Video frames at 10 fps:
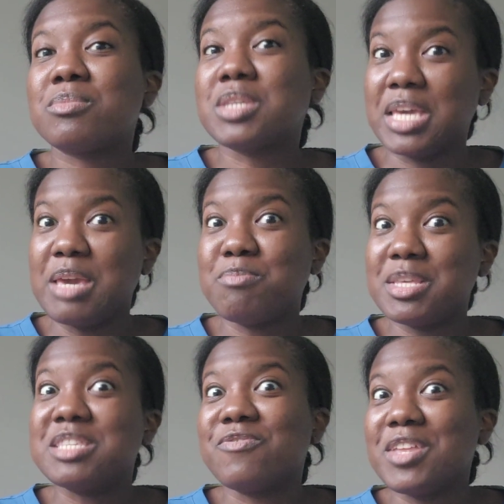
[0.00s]
to keep
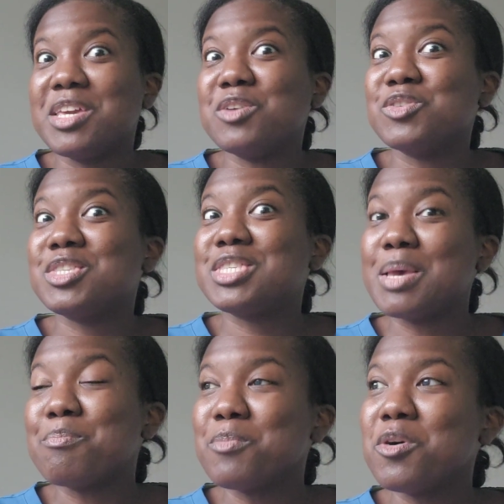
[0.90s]
this video
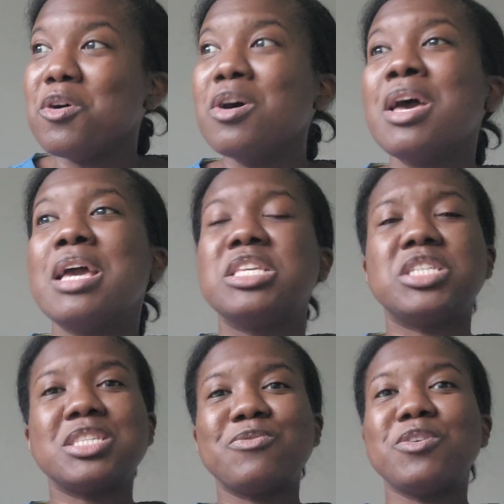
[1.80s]
simple
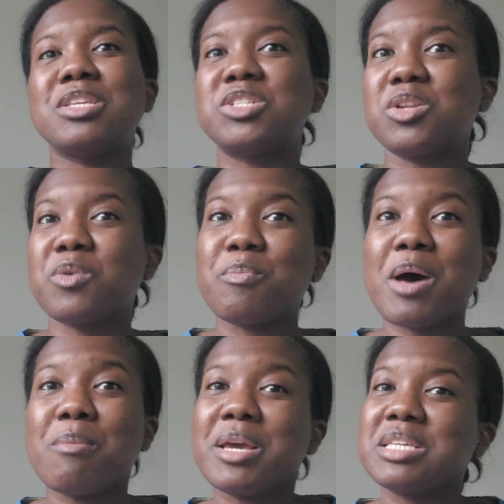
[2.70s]
just for the general
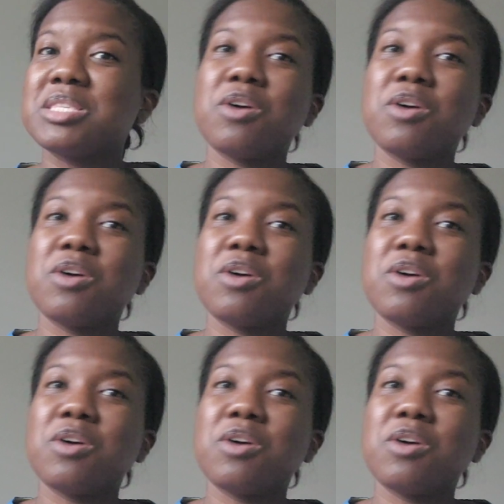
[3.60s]
public.